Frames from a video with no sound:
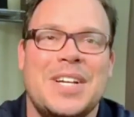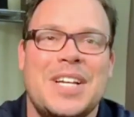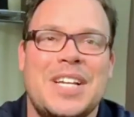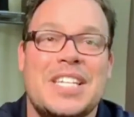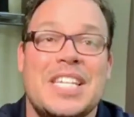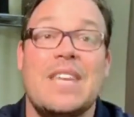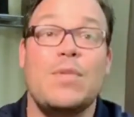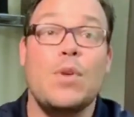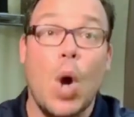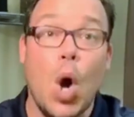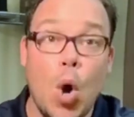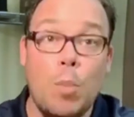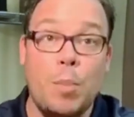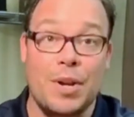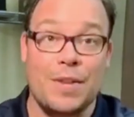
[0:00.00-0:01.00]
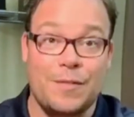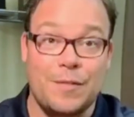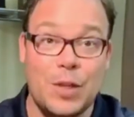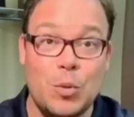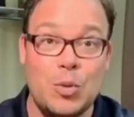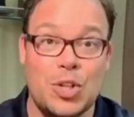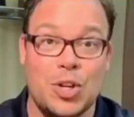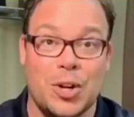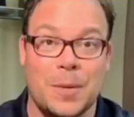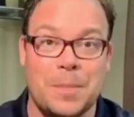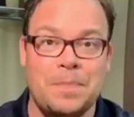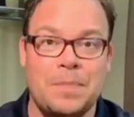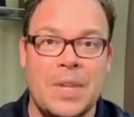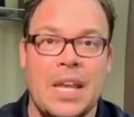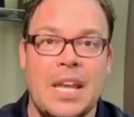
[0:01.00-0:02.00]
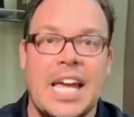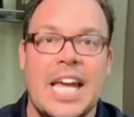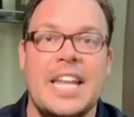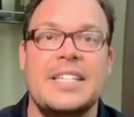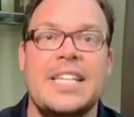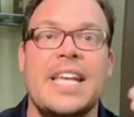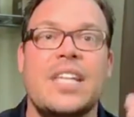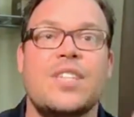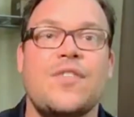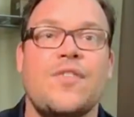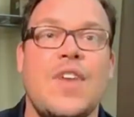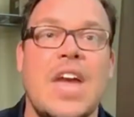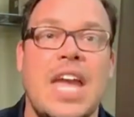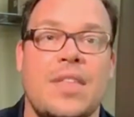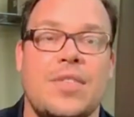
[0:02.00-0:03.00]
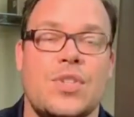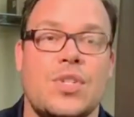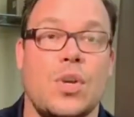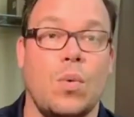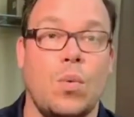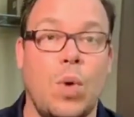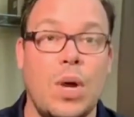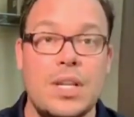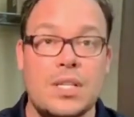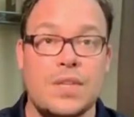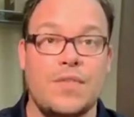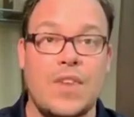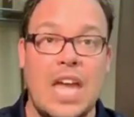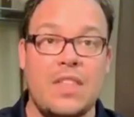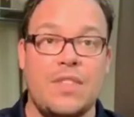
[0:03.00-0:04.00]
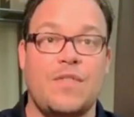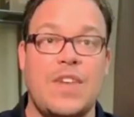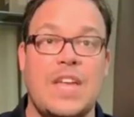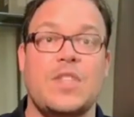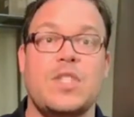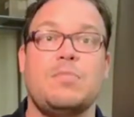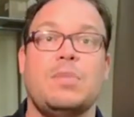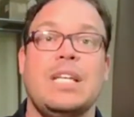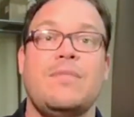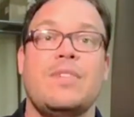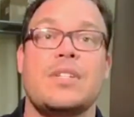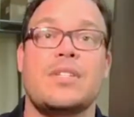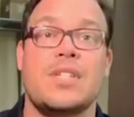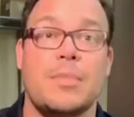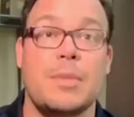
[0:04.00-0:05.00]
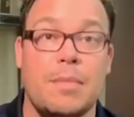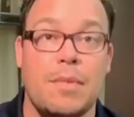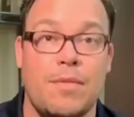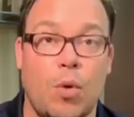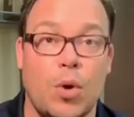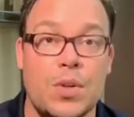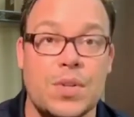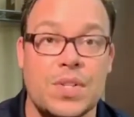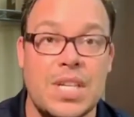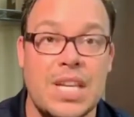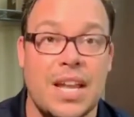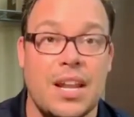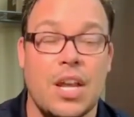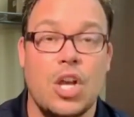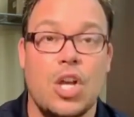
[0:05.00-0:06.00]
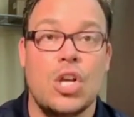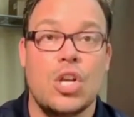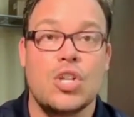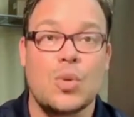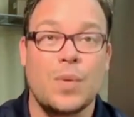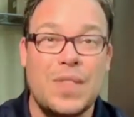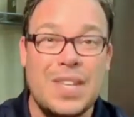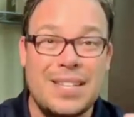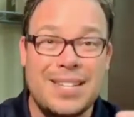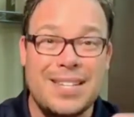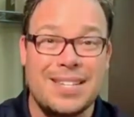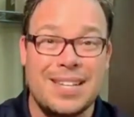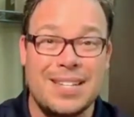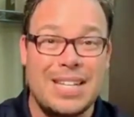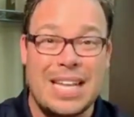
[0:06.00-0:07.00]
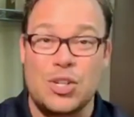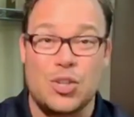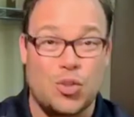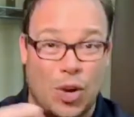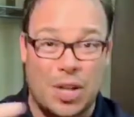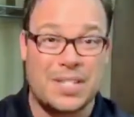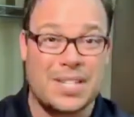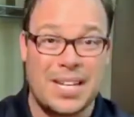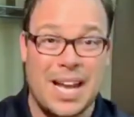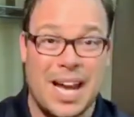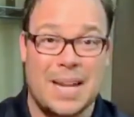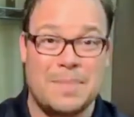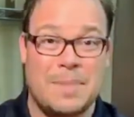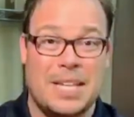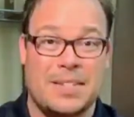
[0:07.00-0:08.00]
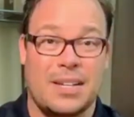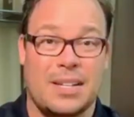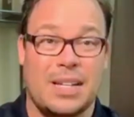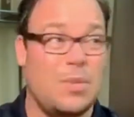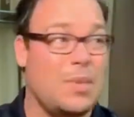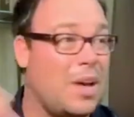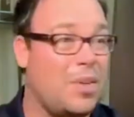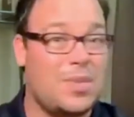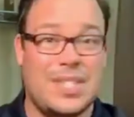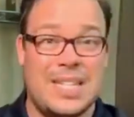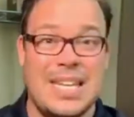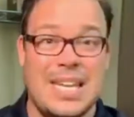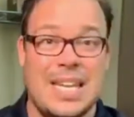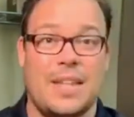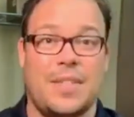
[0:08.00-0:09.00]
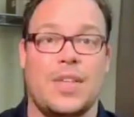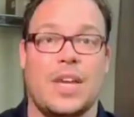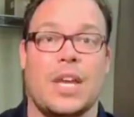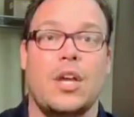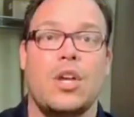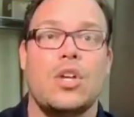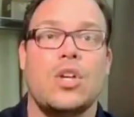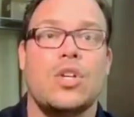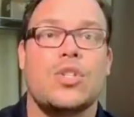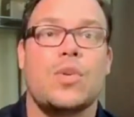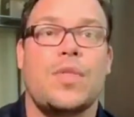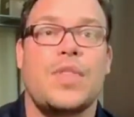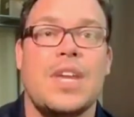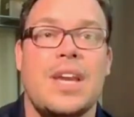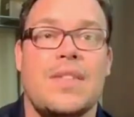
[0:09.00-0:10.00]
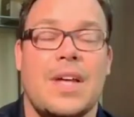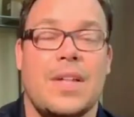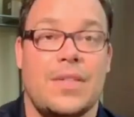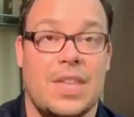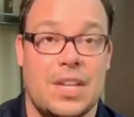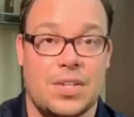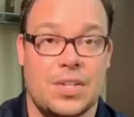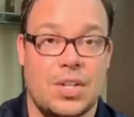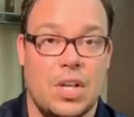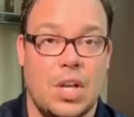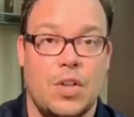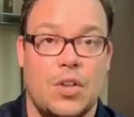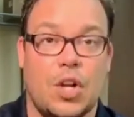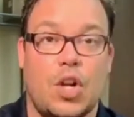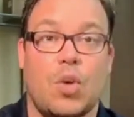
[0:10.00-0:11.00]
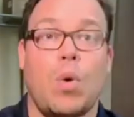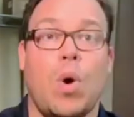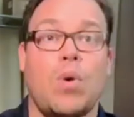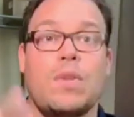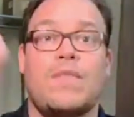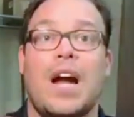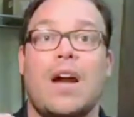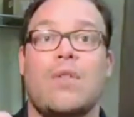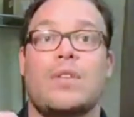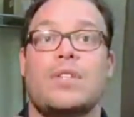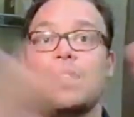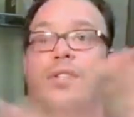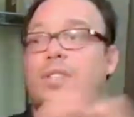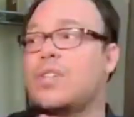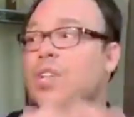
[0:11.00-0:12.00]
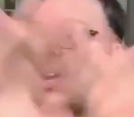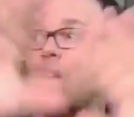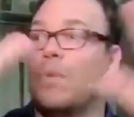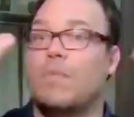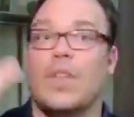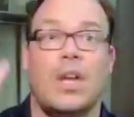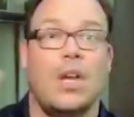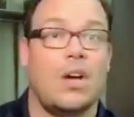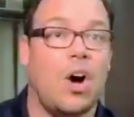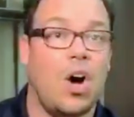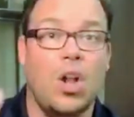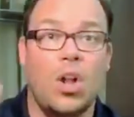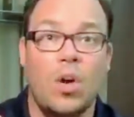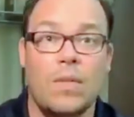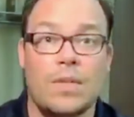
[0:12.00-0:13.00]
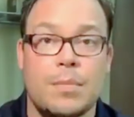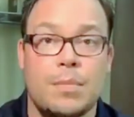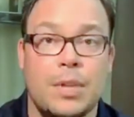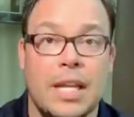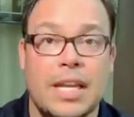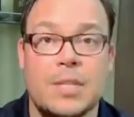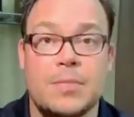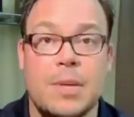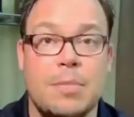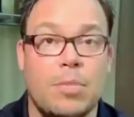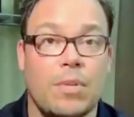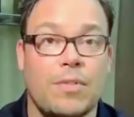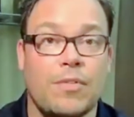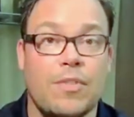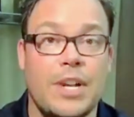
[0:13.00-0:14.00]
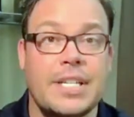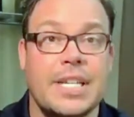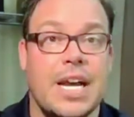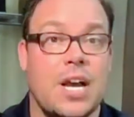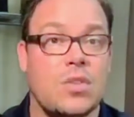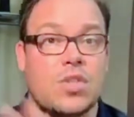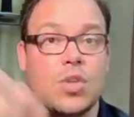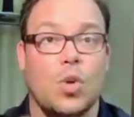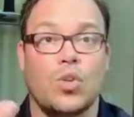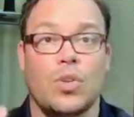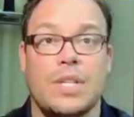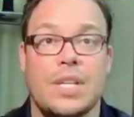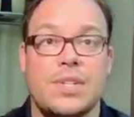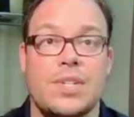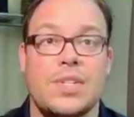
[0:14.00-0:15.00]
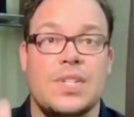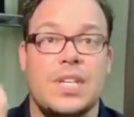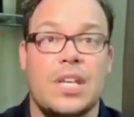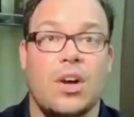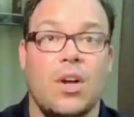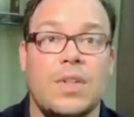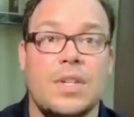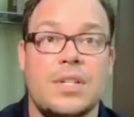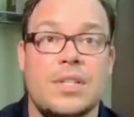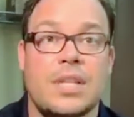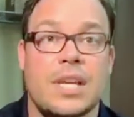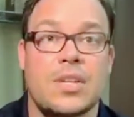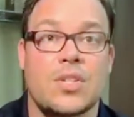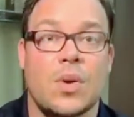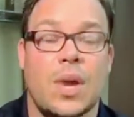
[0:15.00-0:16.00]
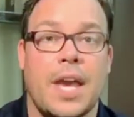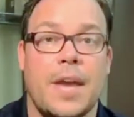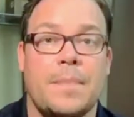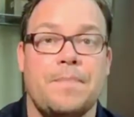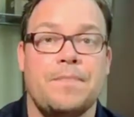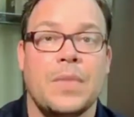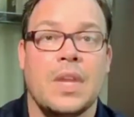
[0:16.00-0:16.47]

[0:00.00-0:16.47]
to give you hope and a future. And it takes faith. So, what is faith? Faith is believing in something before you see it. So, this is in trusting God basically without seeing anything. So, think about this the coronavirus is, you know, all over the place. People are freaked out, social distancing, all these things, okay?